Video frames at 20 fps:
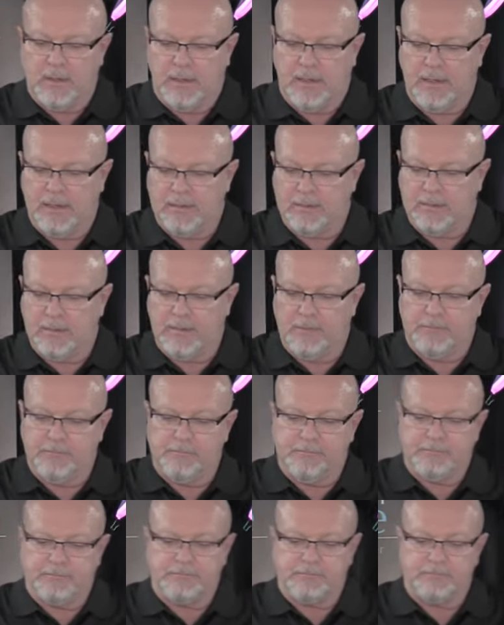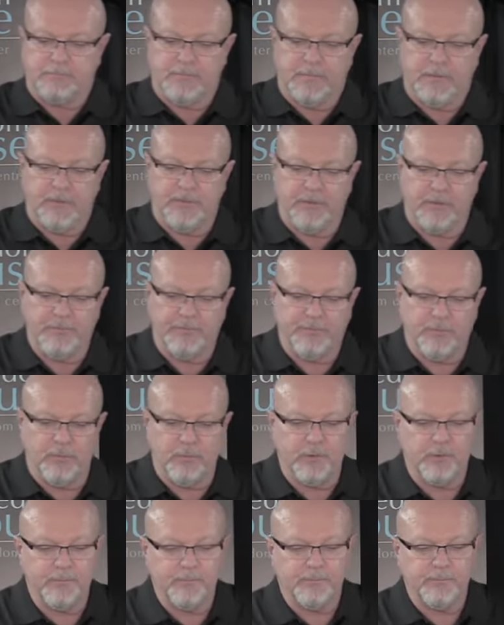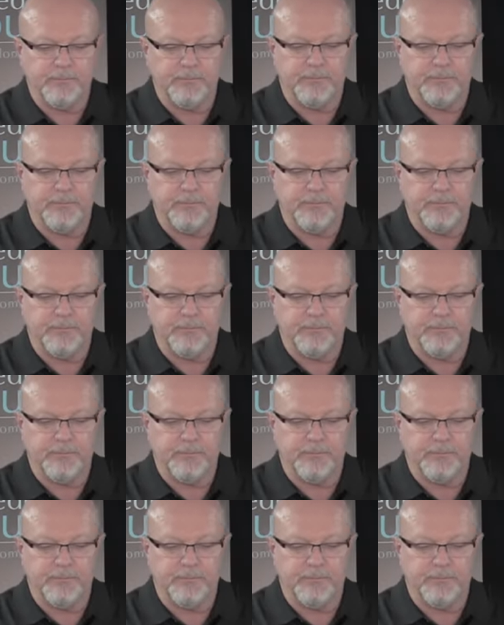And therefore,